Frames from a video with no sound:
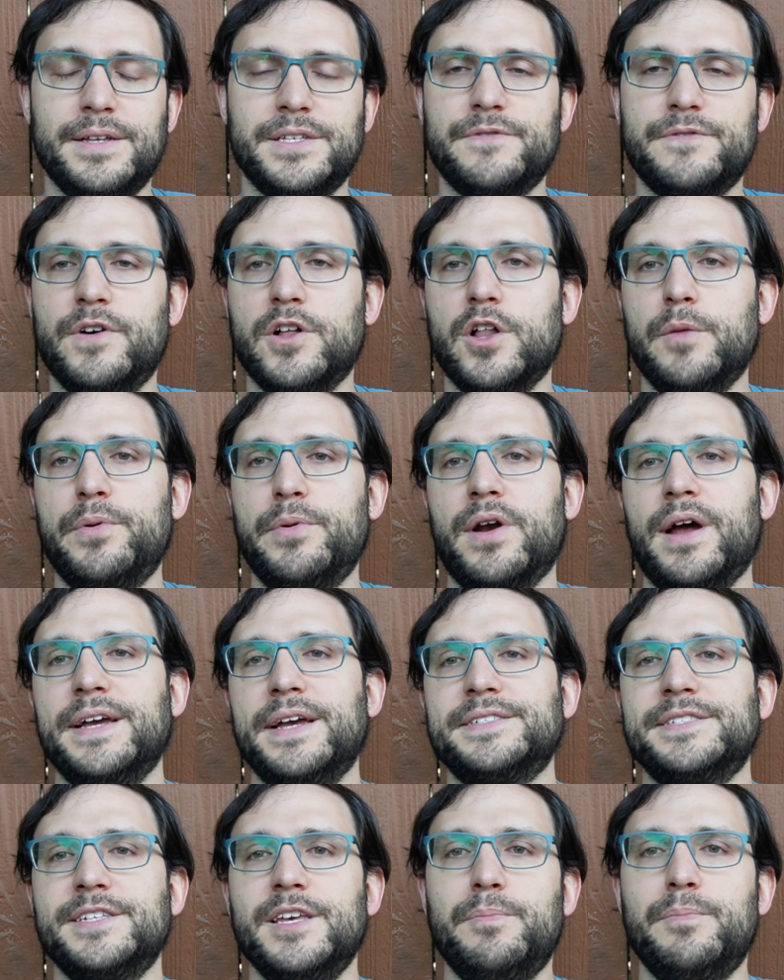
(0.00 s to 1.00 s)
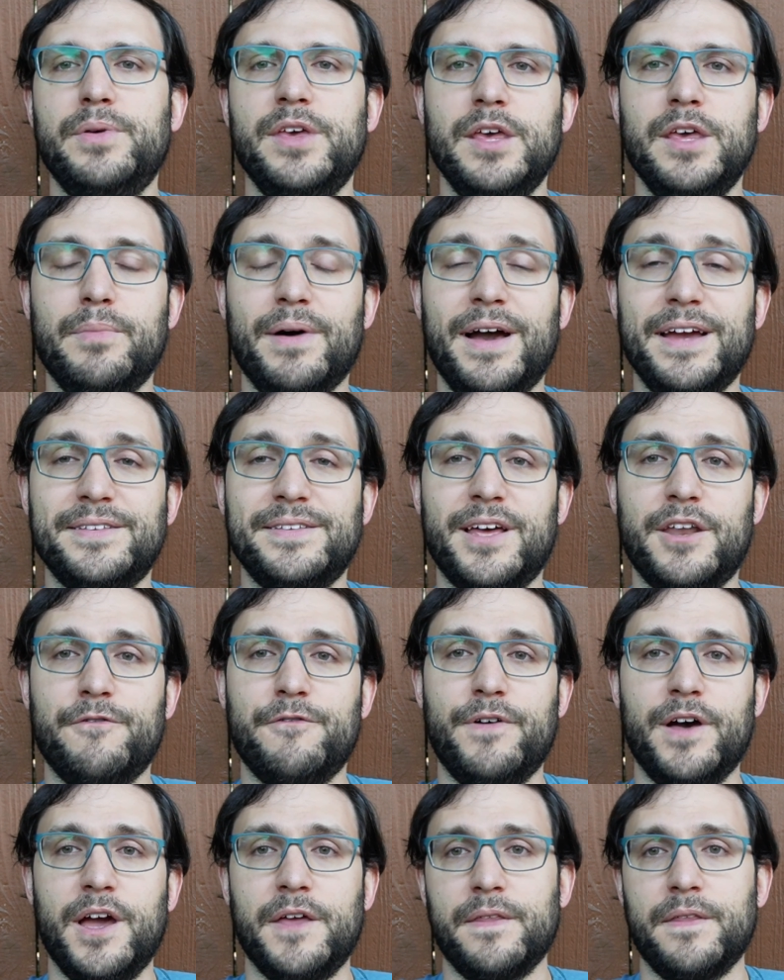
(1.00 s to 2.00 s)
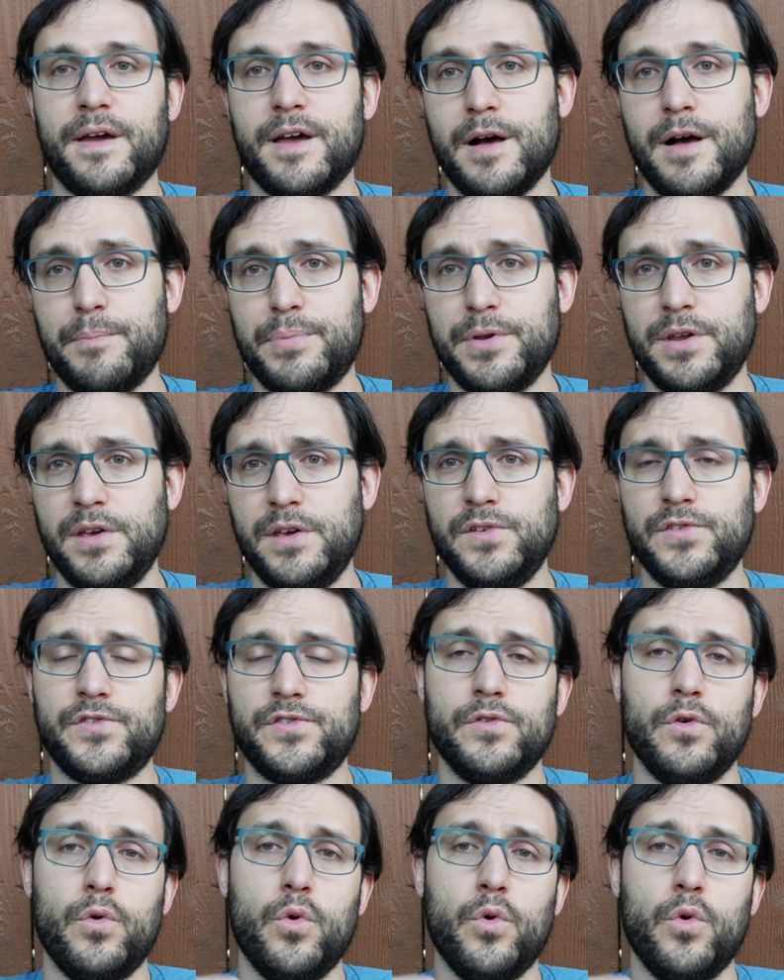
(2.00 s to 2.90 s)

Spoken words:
Develop your ICP by identifying the companies